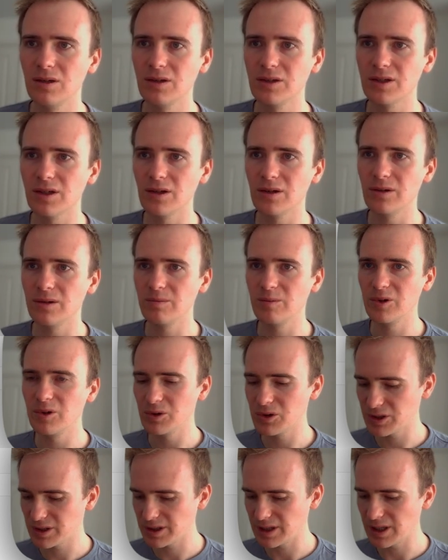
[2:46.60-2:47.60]
So we'll
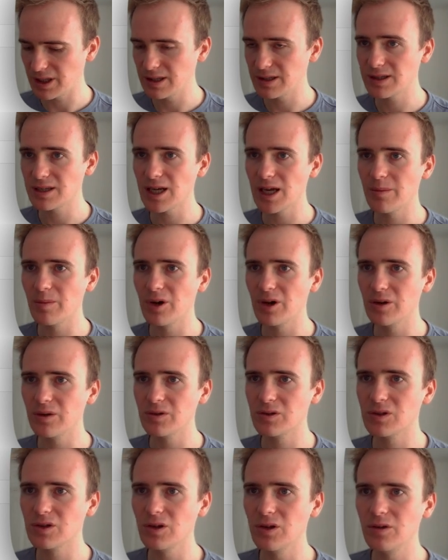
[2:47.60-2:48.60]
just say demo
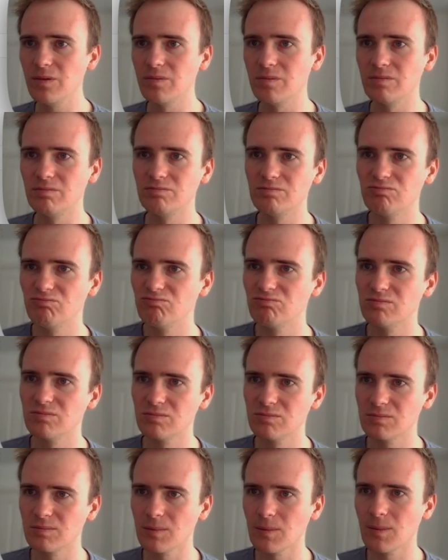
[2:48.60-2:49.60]
two
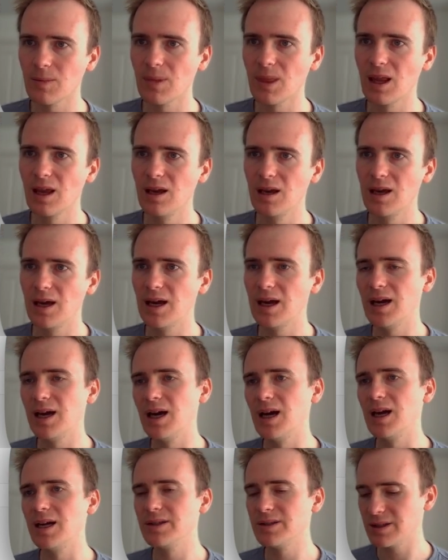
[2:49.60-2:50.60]

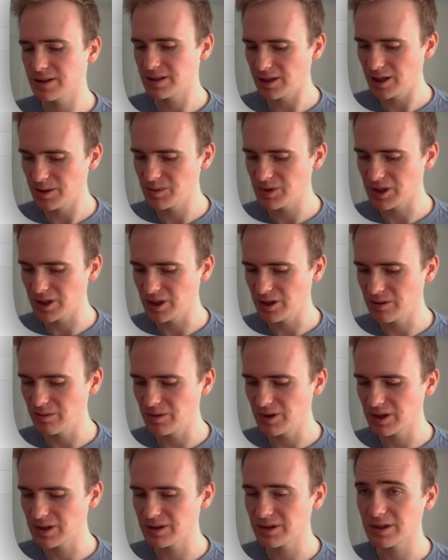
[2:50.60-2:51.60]
and time zone.
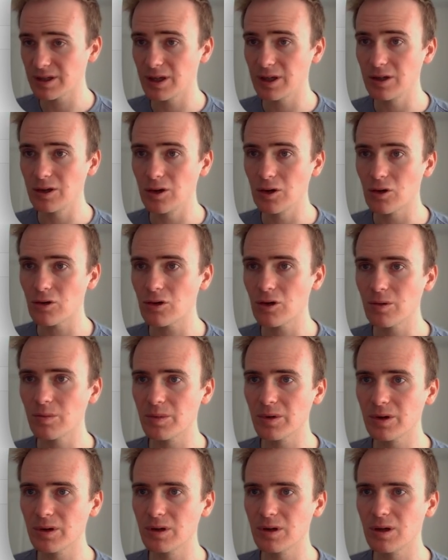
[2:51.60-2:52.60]
We can say
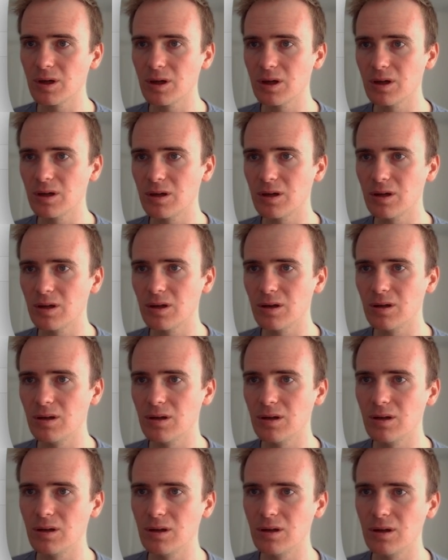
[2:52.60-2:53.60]
Europe,
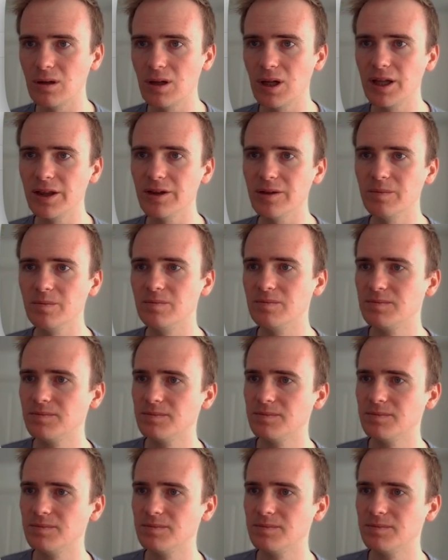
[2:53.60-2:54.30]
London.